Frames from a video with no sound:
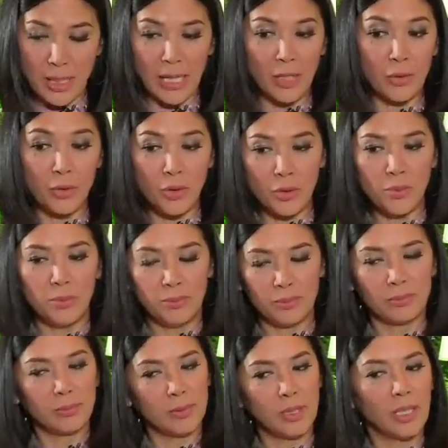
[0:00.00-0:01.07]
I know you
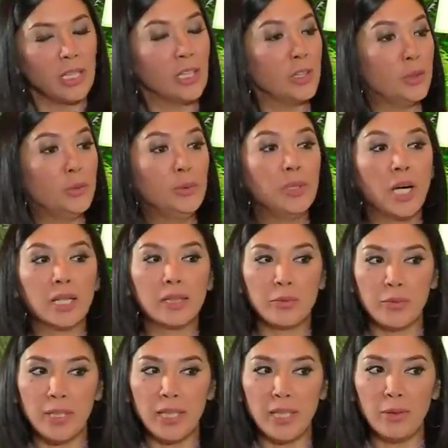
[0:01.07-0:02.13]
do not
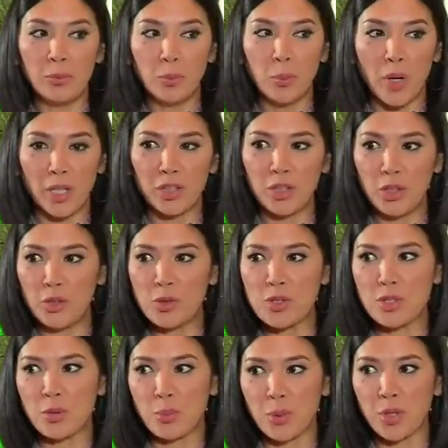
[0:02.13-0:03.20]
really want to use
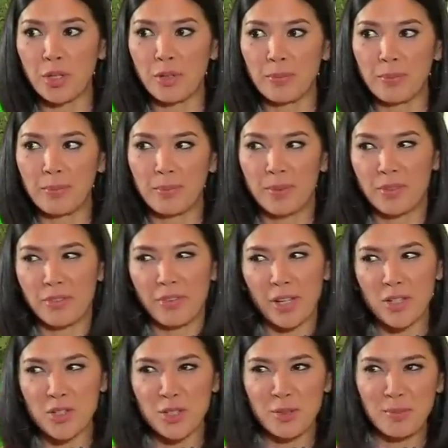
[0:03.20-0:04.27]
the word
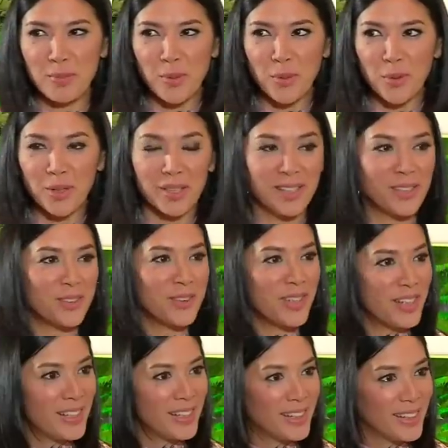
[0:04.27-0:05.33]
perfection, more
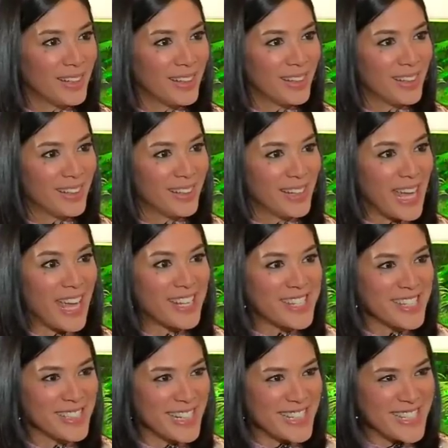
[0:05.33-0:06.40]

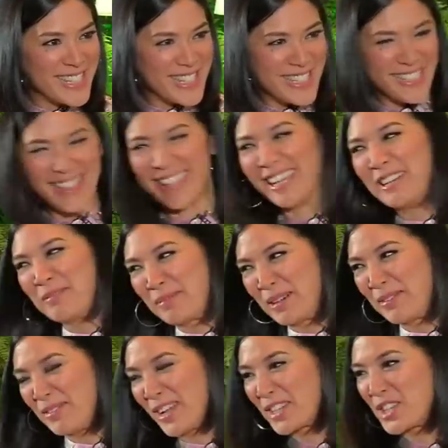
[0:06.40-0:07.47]
excellence than
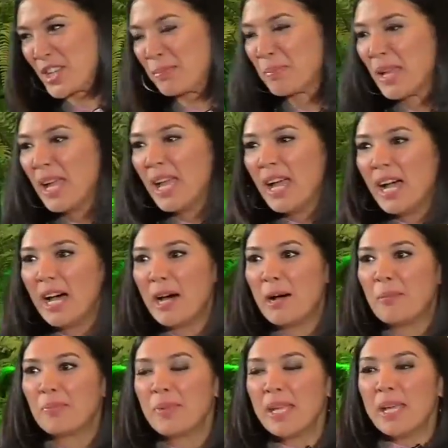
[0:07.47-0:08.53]
perfection.
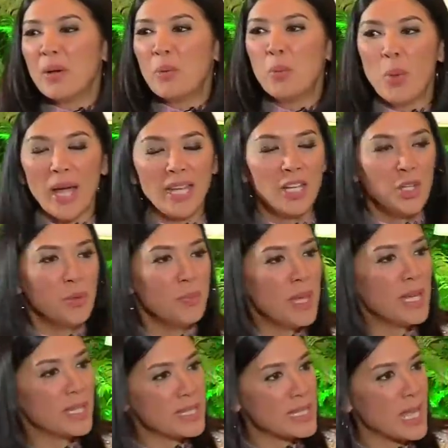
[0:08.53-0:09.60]
Why do you
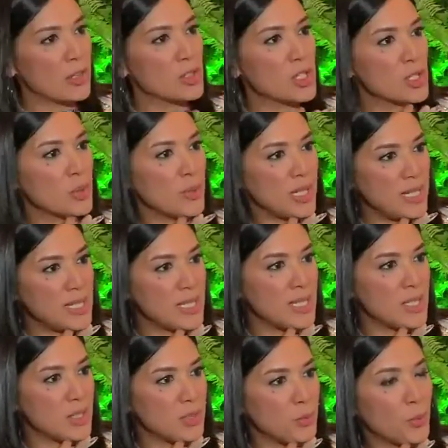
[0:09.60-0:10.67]
make it sound so easy?
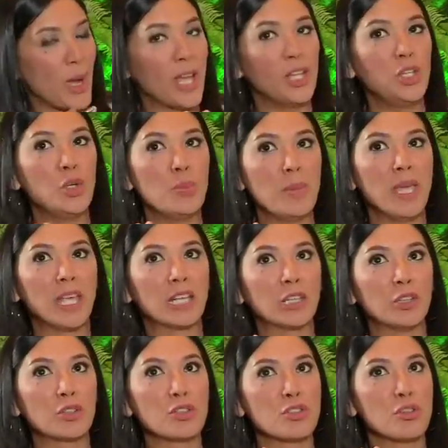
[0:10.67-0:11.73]
Why do you make it
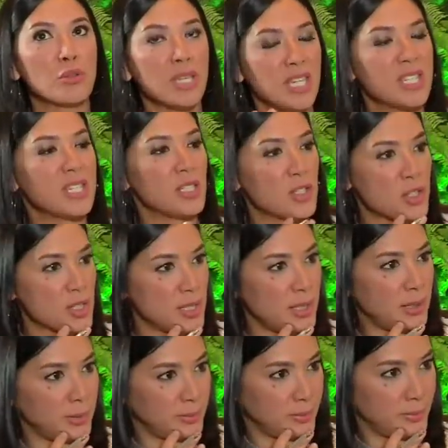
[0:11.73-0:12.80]
look so easy to sing?